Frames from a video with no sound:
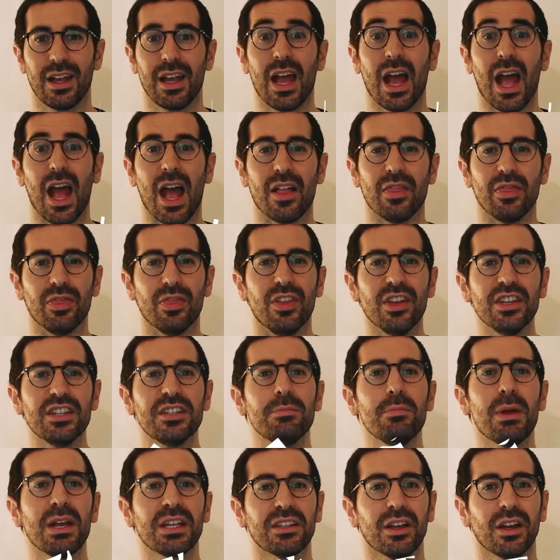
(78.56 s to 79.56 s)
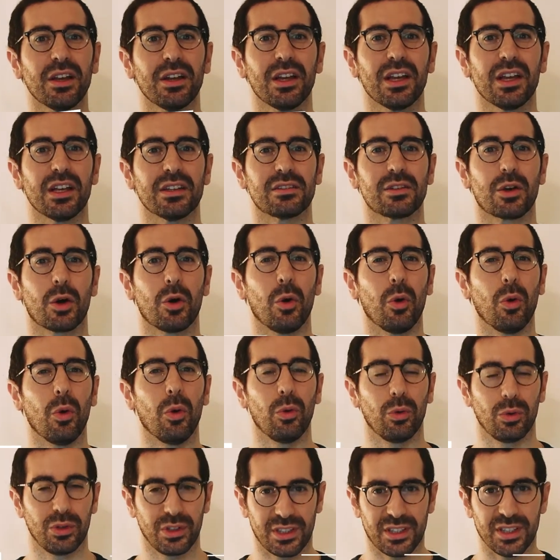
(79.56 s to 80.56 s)
And this method is called
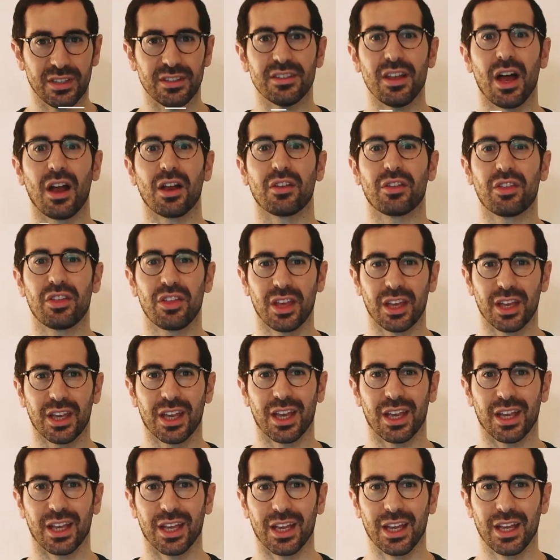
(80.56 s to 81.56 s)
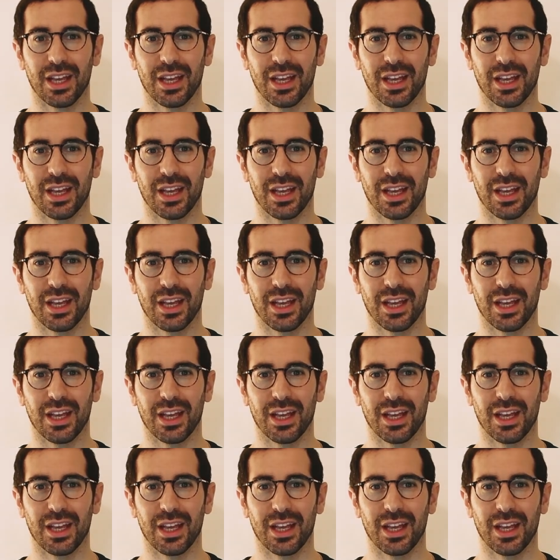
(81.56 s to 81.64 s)
design thinking.